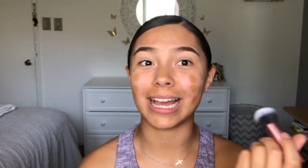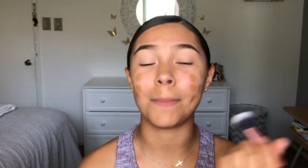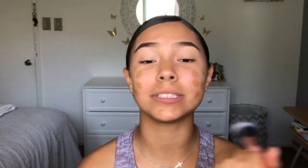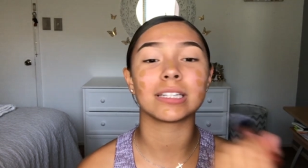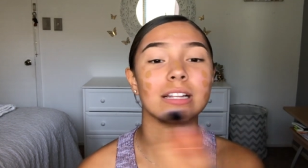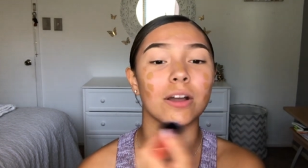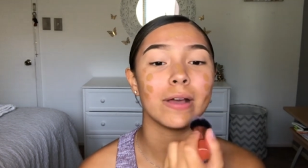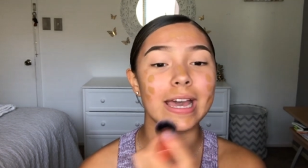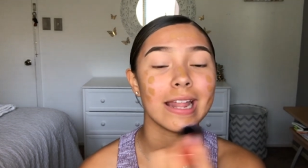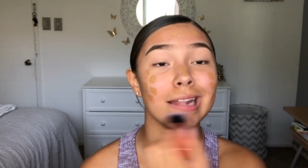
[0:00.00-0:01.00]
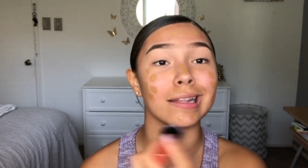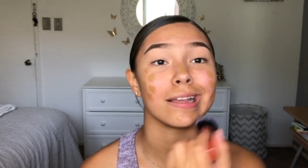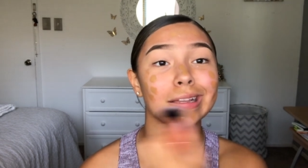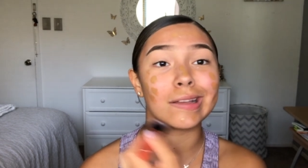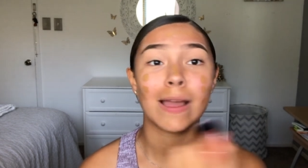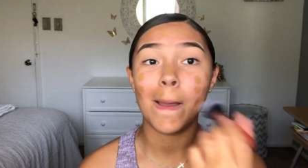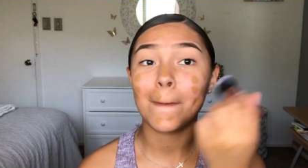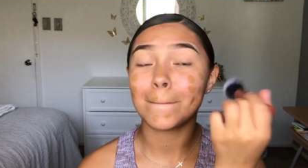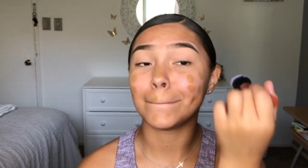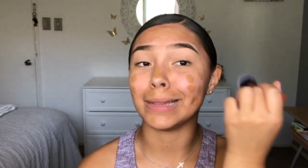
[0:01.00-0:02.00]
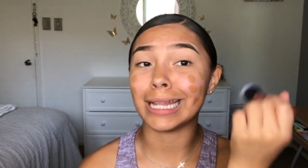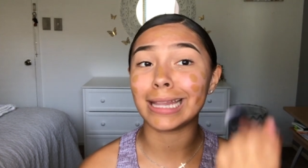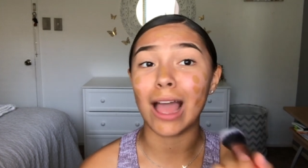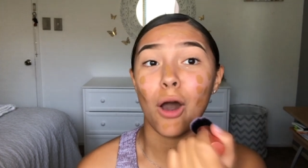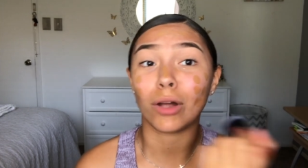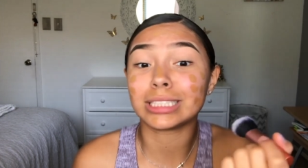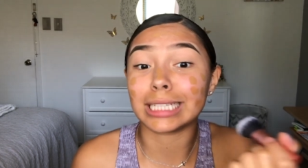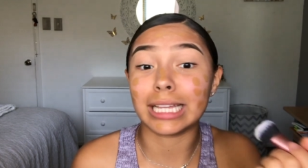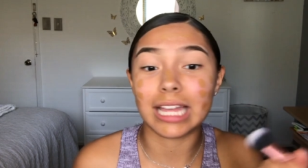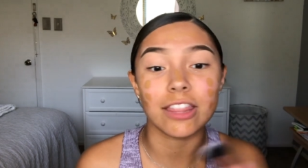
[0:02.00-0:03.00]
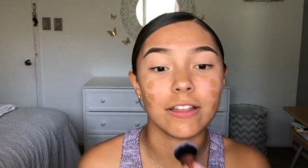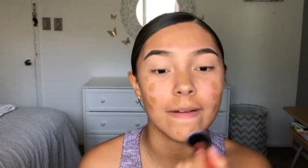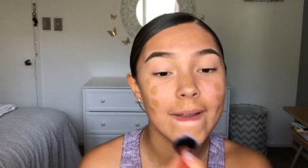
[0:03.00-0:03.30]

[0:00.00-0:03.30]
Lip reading: I'm just gonna go ahead and like blend that all together.